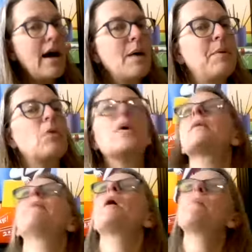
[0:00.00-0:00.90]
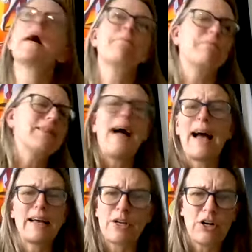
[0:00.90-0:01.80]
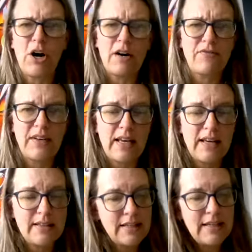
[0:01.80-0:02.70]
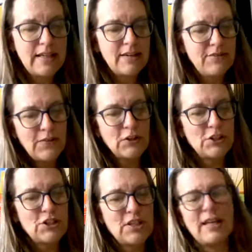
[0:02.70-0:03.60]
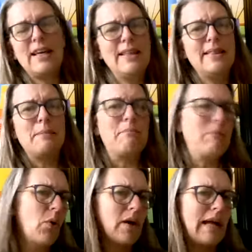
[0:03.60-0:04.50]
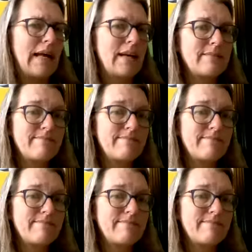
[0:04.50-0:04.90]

Ah, but what about my black coffee? First thing in the morning.